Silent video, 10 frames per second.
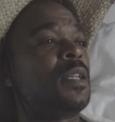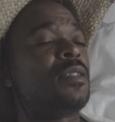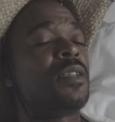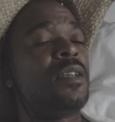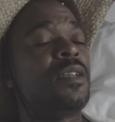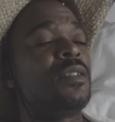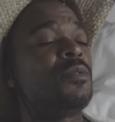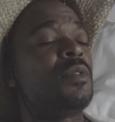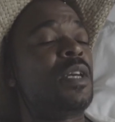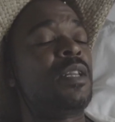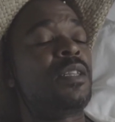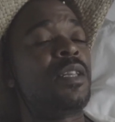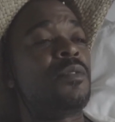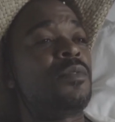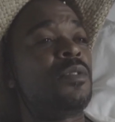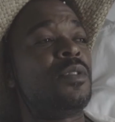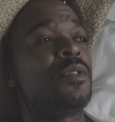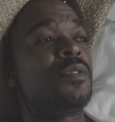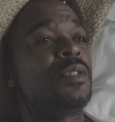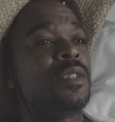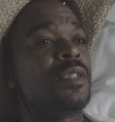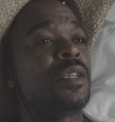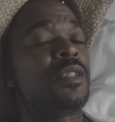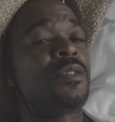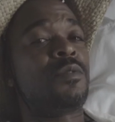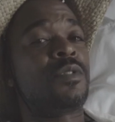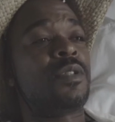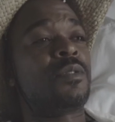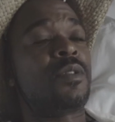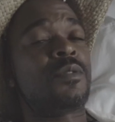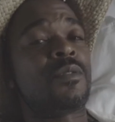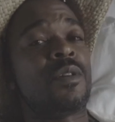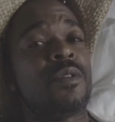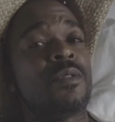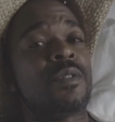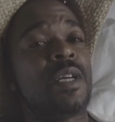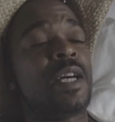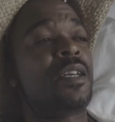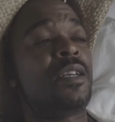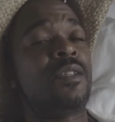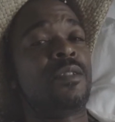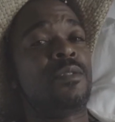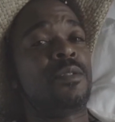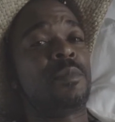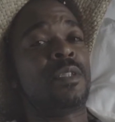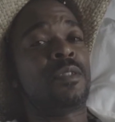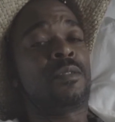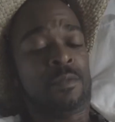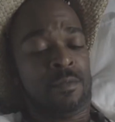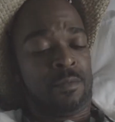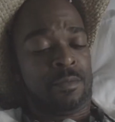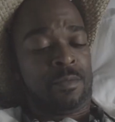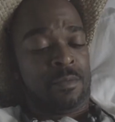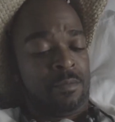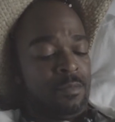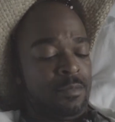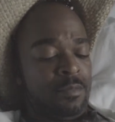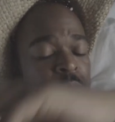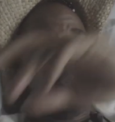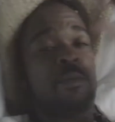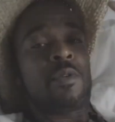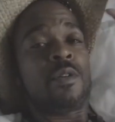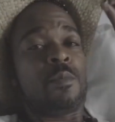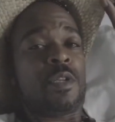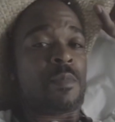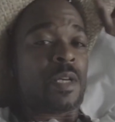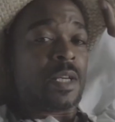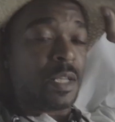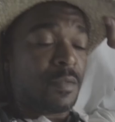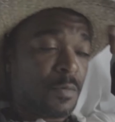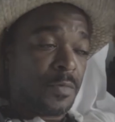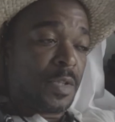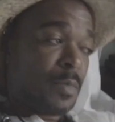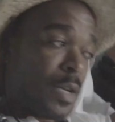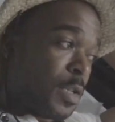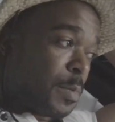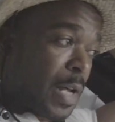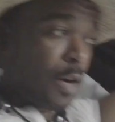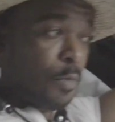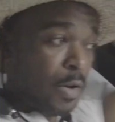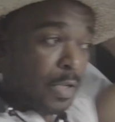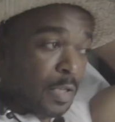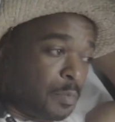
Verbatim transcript: tell you they'll do anything for you just to get your draws. I can't do it, man. People know me, man. Even females, man. I walk in a